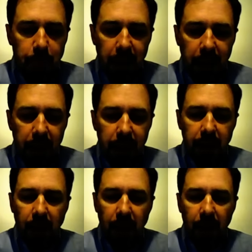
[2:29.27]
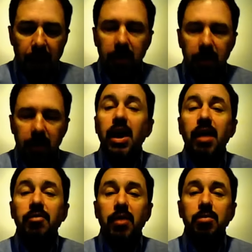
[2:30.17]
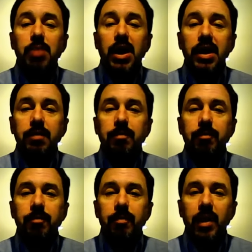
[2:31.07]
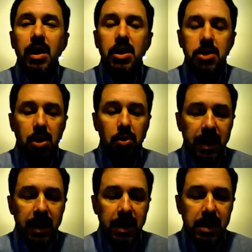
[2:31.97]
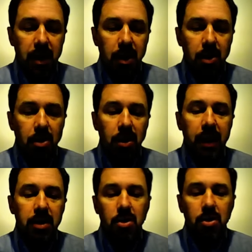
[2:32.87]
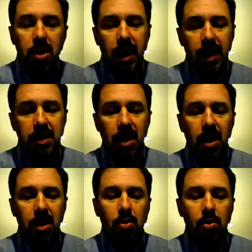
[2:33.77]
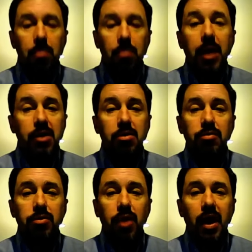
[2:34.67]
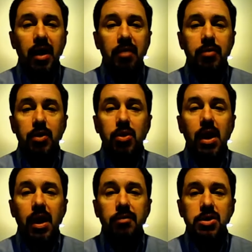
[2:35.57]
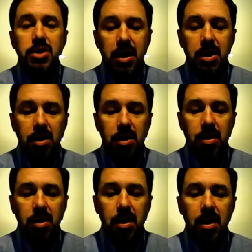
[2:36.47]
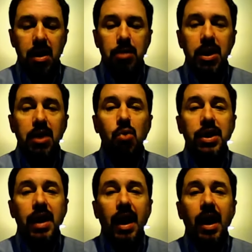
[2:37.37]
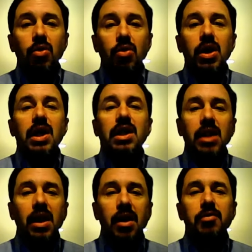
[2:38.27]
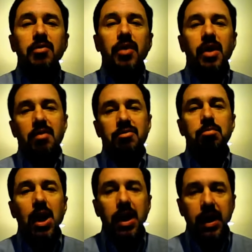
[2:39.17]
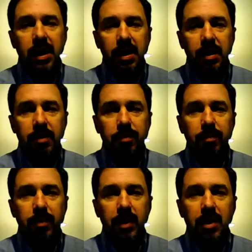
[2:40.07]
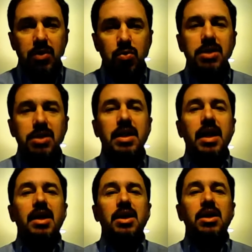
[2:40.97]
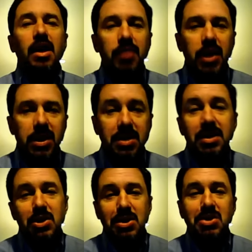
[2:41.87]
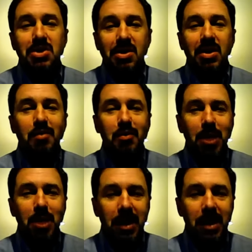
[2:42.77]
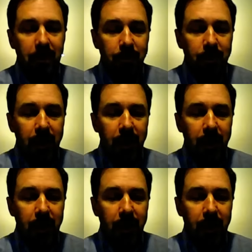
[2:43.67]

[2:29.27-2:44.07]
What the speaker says: be love of money. So it says here, let your conduct or manner of life, your conversation, be without love of money, is what it's saying. Covetousness is love of money.